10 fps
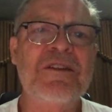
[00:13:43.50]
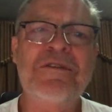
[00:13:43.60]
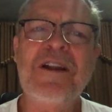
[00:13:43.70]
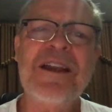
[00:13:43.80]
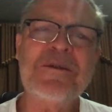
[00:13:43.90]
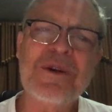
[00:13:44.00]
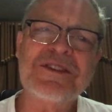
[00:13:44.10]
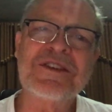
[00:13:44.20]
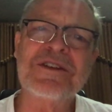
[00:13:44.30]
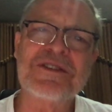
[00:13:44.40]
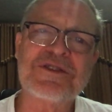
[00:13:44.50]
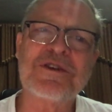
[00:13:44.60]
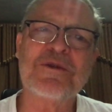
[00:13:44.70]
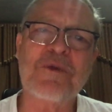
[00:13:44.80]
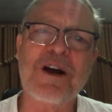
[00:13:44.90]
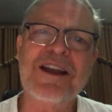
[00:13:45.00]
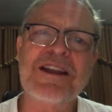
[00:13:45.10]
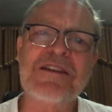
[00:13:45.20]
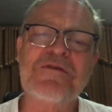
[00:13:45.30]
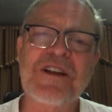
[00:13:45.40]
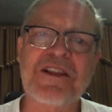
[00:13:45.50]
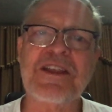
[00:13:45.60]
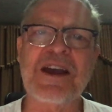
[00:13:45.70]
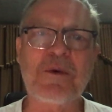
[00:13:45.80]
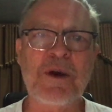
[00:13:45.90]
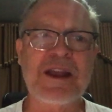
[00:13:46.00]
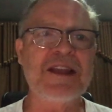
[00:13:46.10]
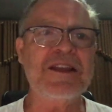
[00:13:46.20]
Frank wasn't sure why he felt that way,